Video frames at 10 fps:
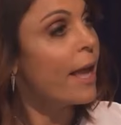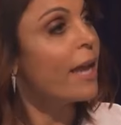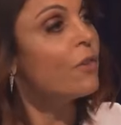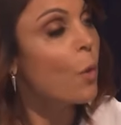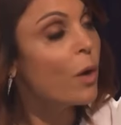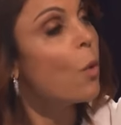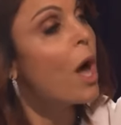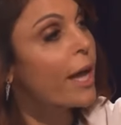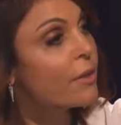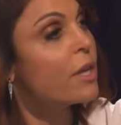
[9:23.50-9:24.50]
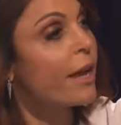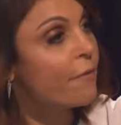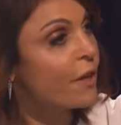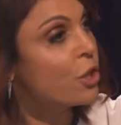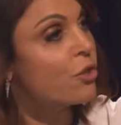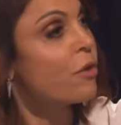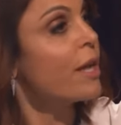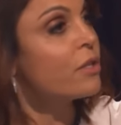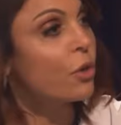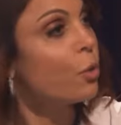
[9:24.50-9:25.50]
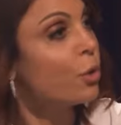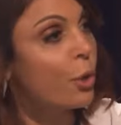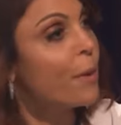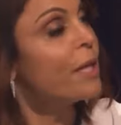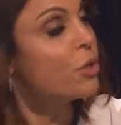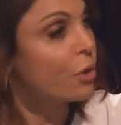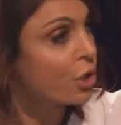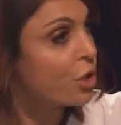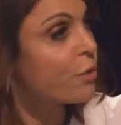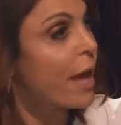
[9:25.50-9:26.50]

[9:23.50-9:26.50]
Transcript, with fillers: And if you want to walk outside and fix your dress or cool your pits, you could do